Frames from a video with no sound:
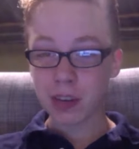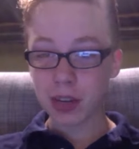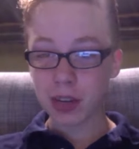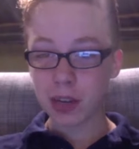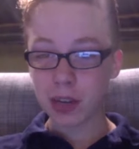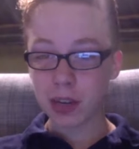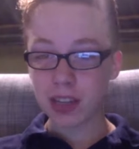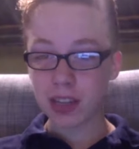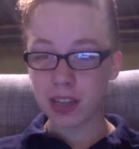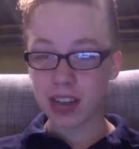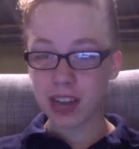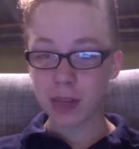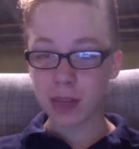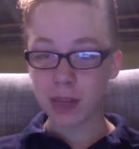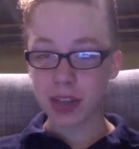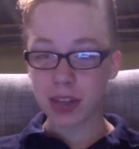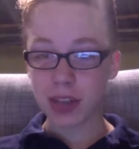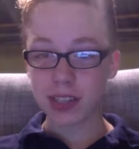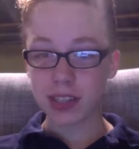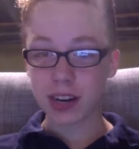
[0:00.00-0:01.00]
Demon is not as bad
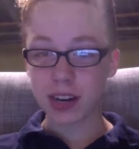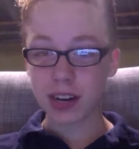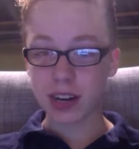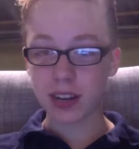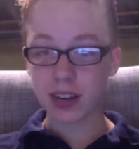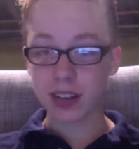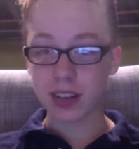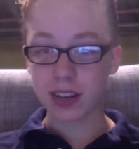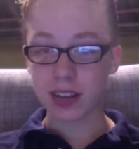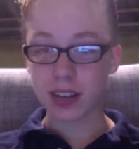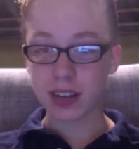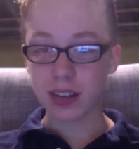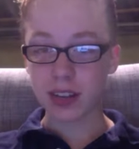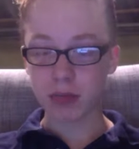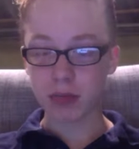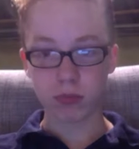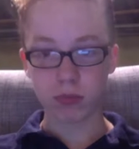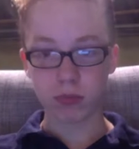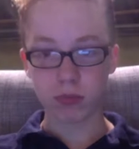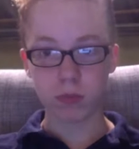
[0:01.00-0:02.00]
as the Carolina Cyclone.
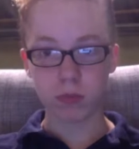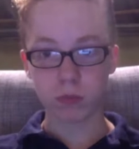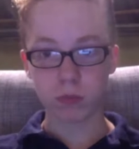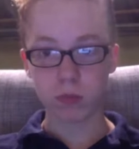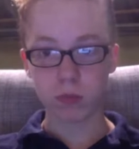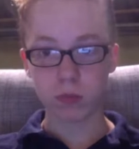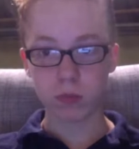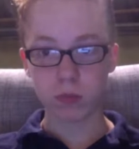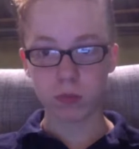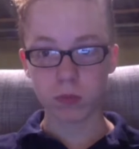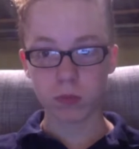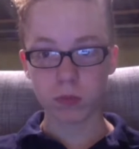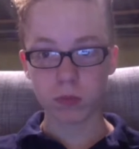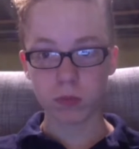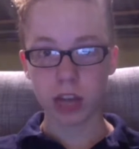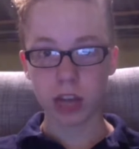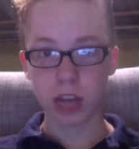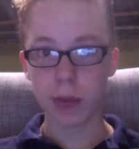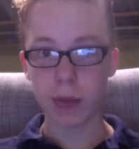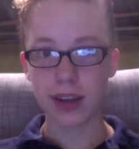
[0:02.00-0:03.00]

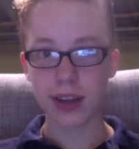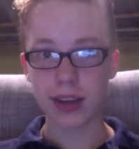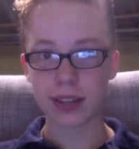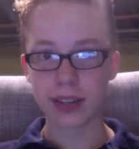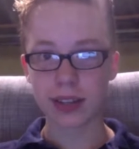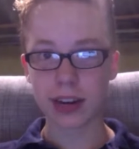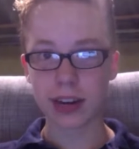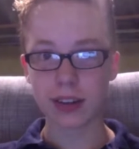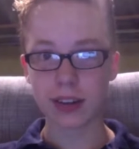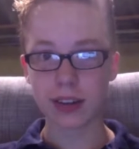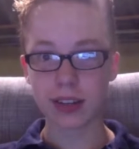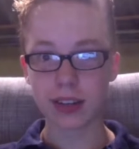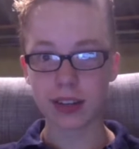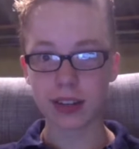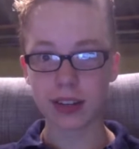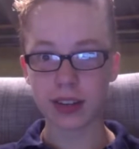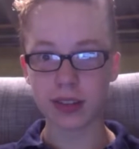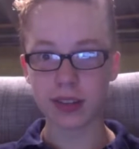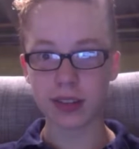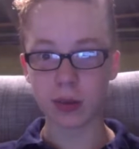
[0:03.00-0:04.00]
How bad is the Carolina
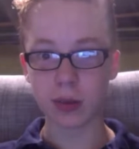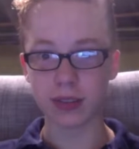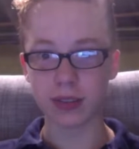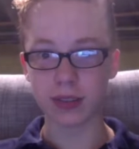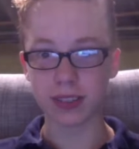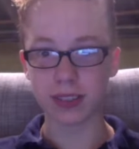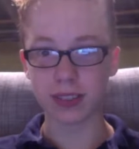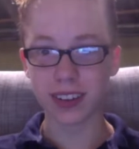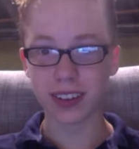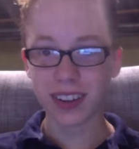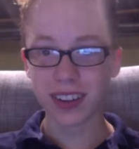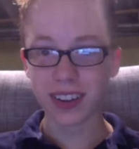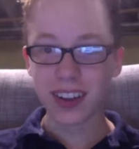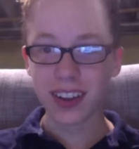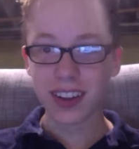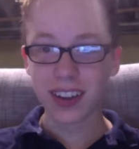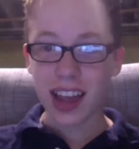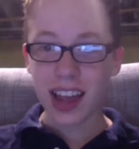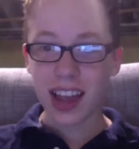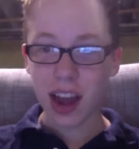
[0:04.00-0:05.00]
Cyclone?
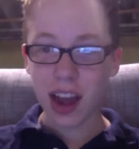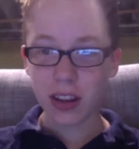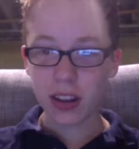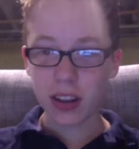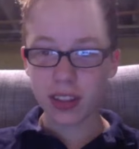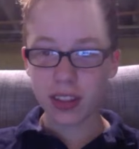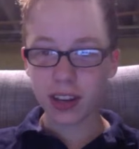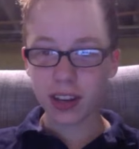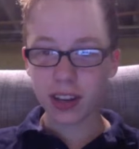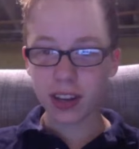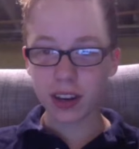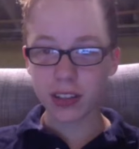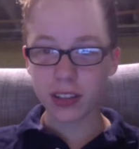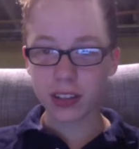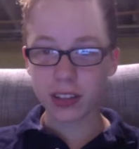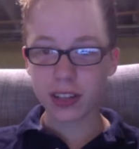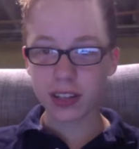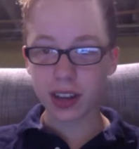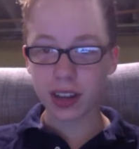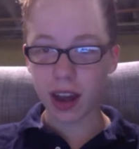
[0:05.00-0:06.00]
How do you think
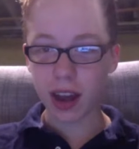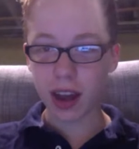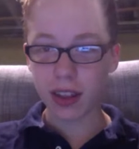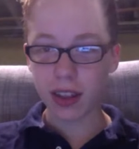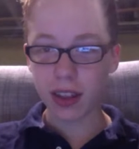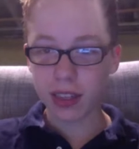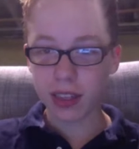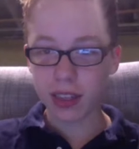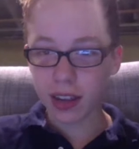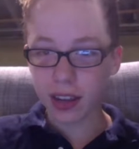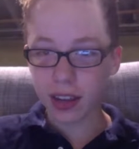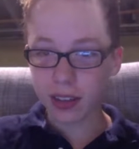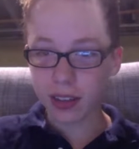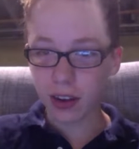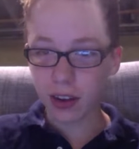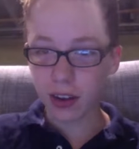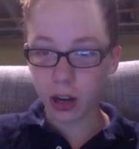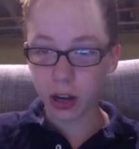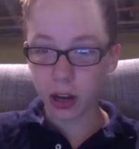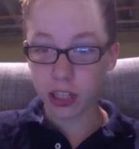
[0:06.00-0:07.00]
the
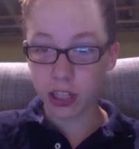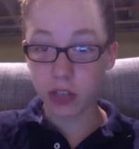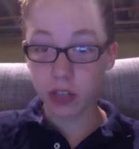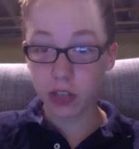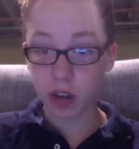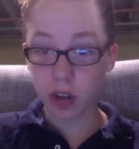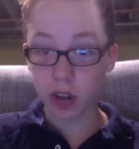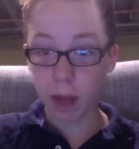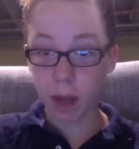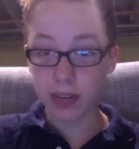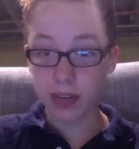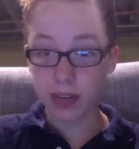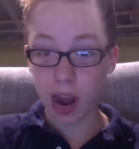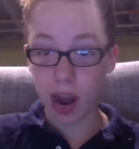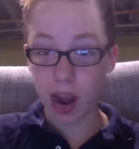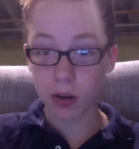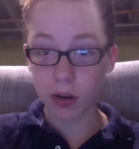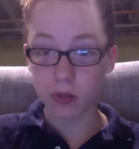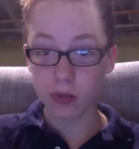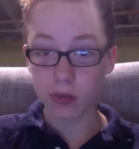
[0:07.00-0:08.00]
Hershey Drop
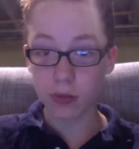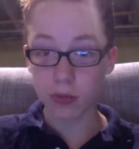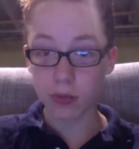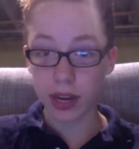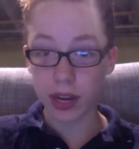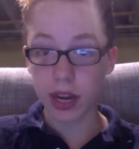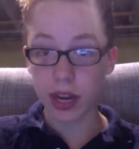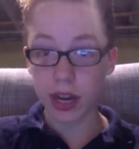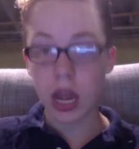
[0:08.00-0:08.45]
towers would be?